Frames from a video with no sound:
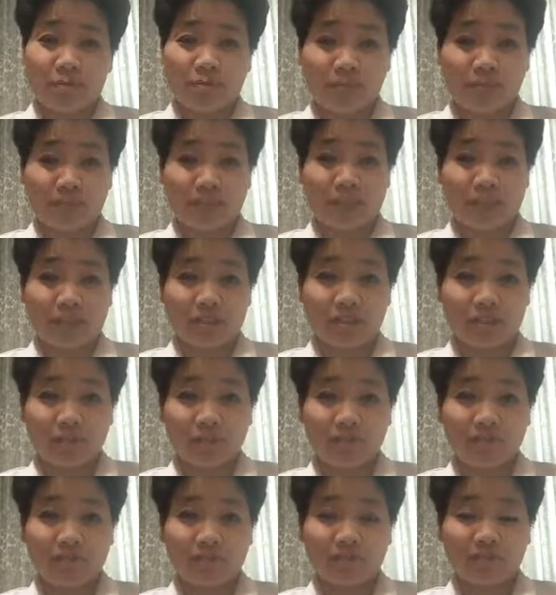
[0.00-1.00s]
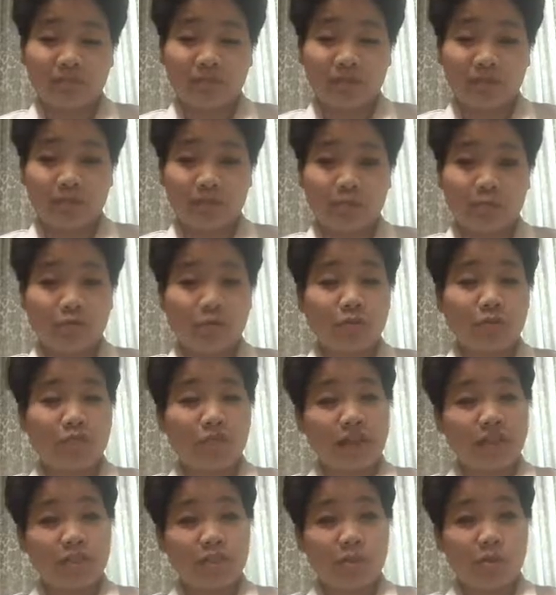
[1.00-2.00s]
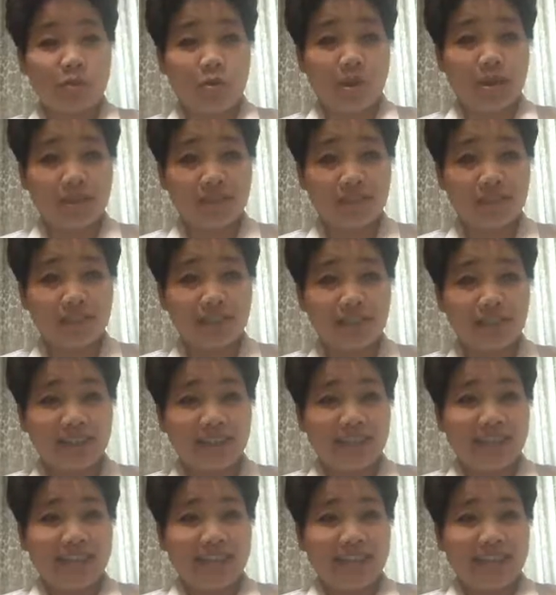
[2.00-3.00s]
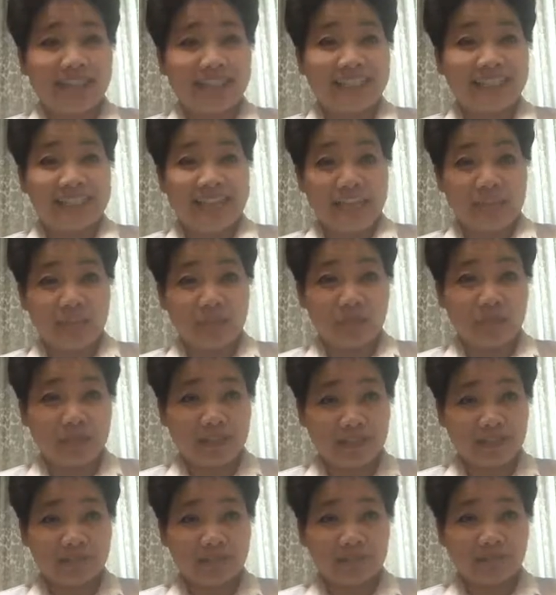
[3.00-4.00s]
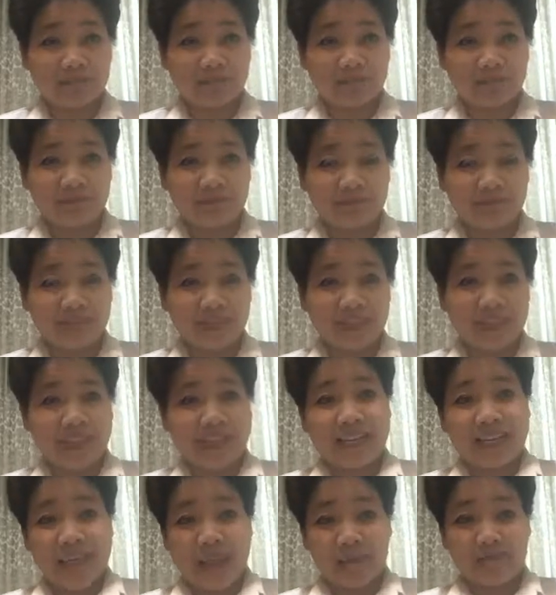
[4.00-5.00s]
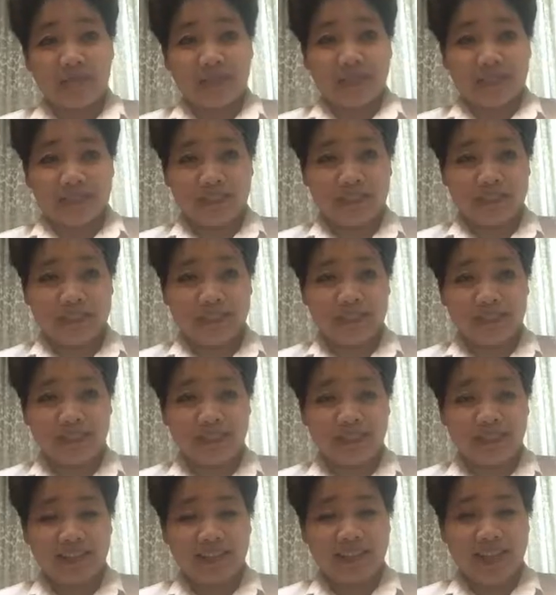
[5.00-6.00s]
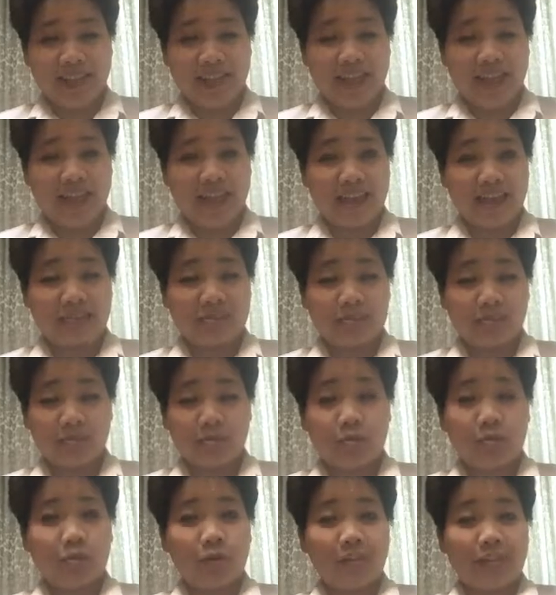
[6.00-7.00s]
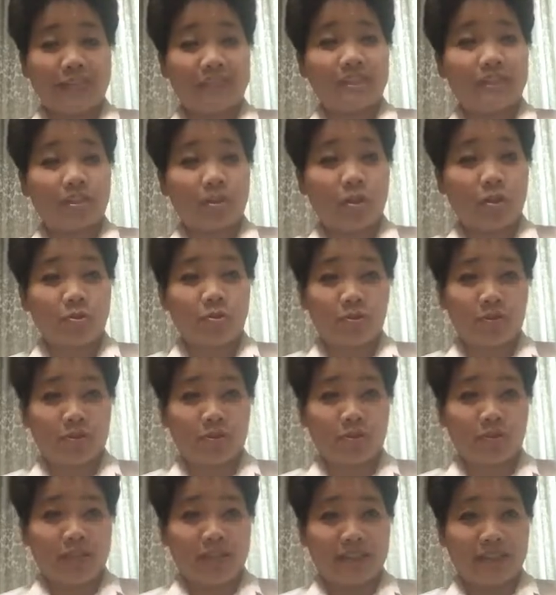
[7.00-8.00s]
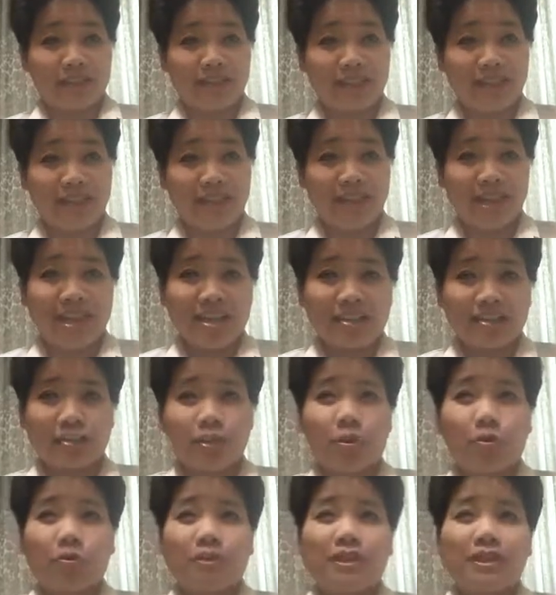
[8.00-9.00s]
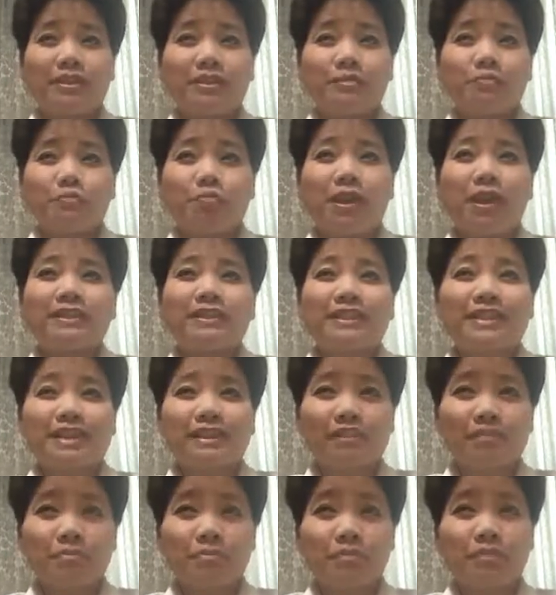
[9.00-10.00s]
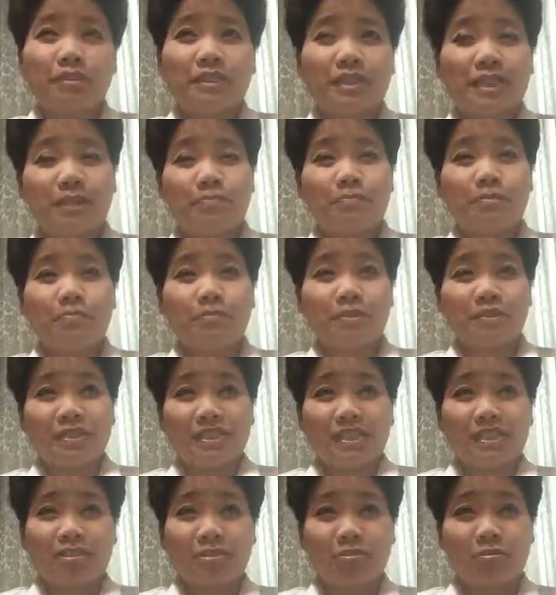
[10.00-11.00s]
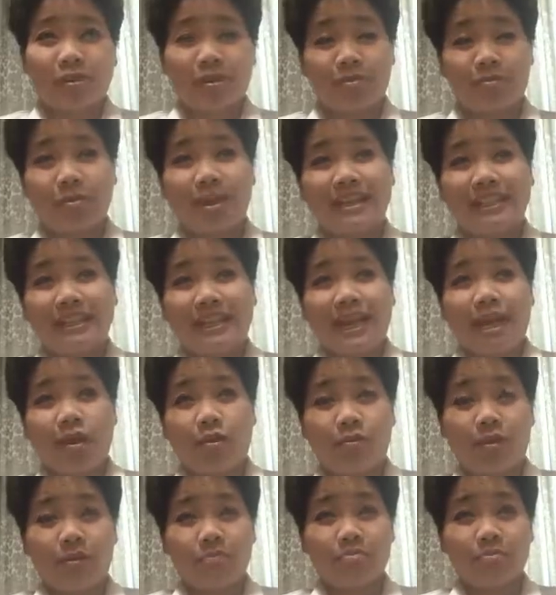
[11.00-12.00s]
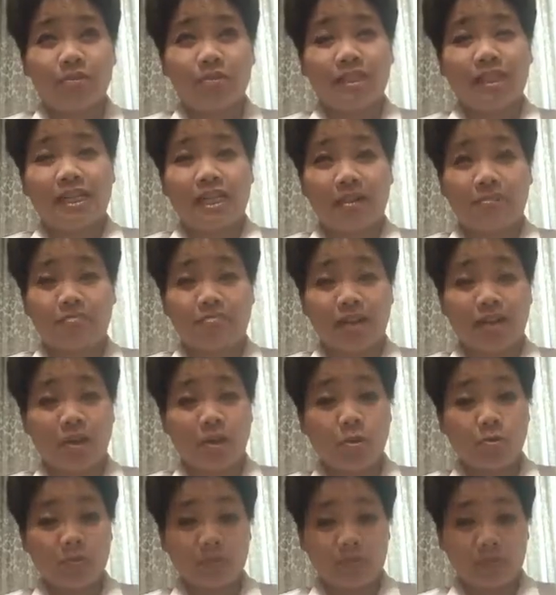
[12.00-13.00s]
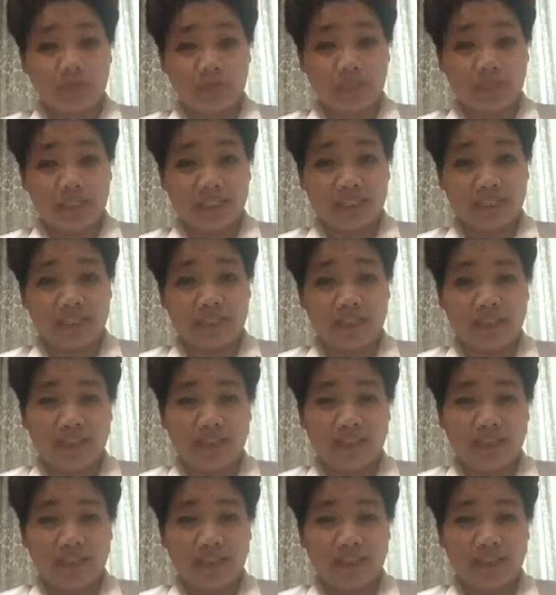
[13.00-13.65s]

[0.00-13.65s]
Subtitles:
potential, you will find joy, engagement, and happiness, and you will lessen all your stress. So in the process of building up a business, so like right now I'm building up my coaching business.